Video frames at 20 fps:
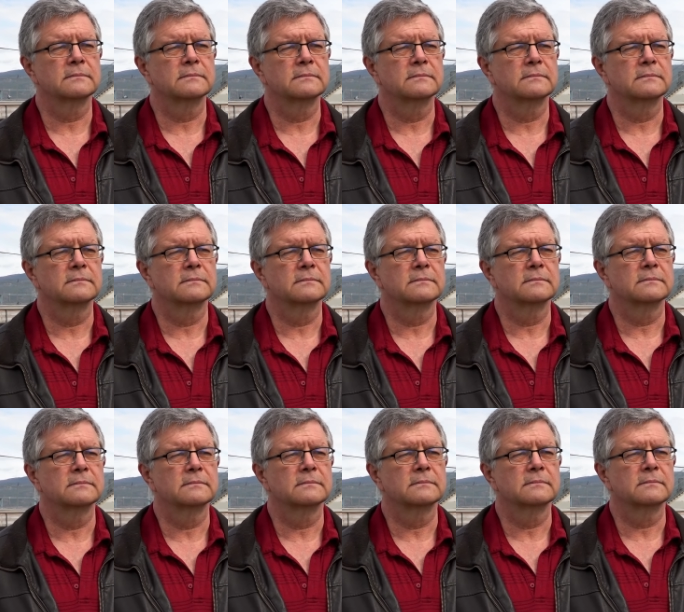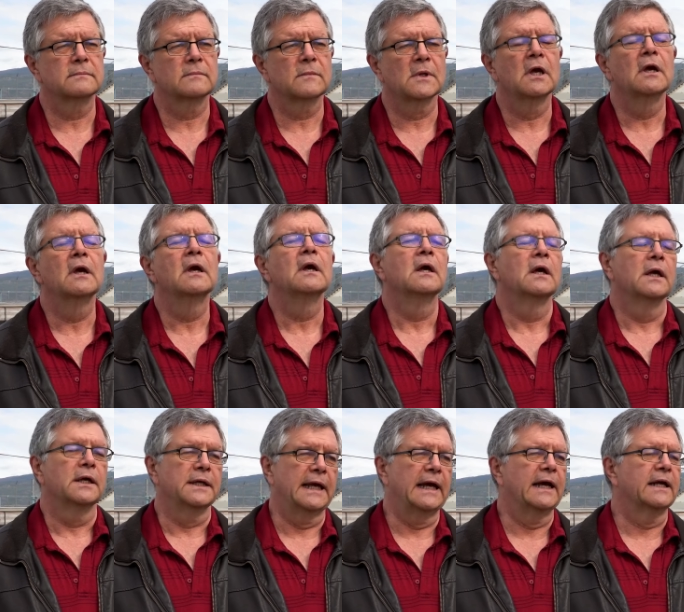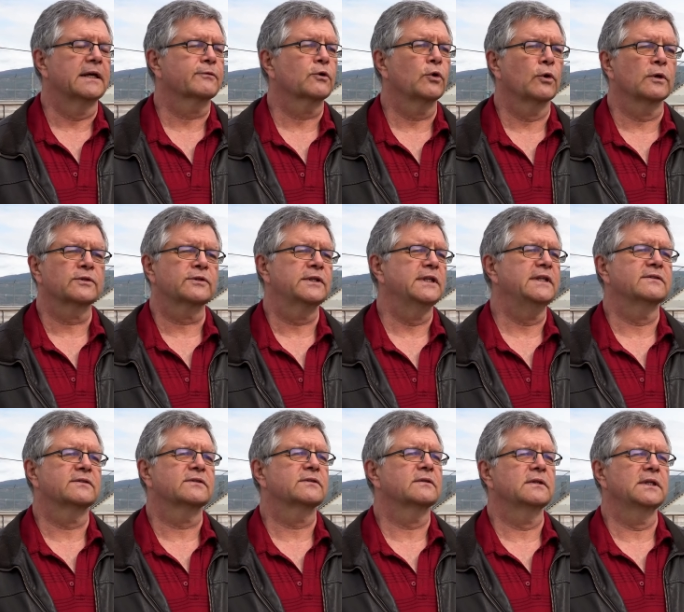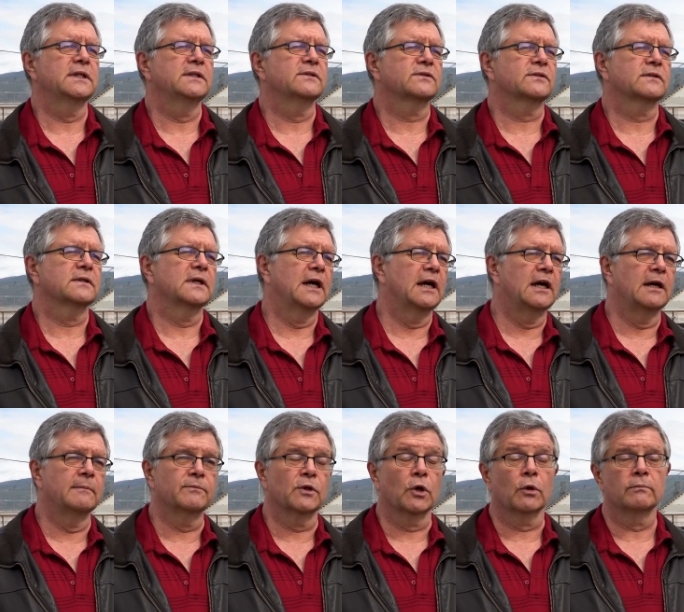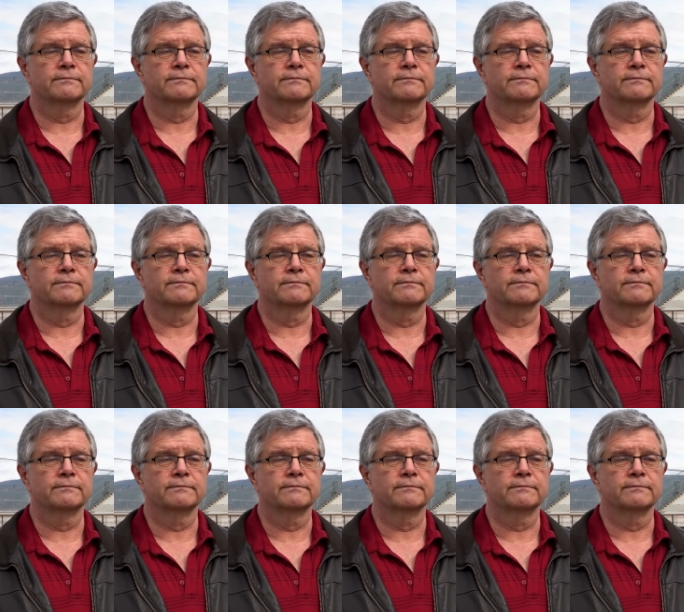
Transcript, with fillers: noticeably low. Yeah, and of course these these um,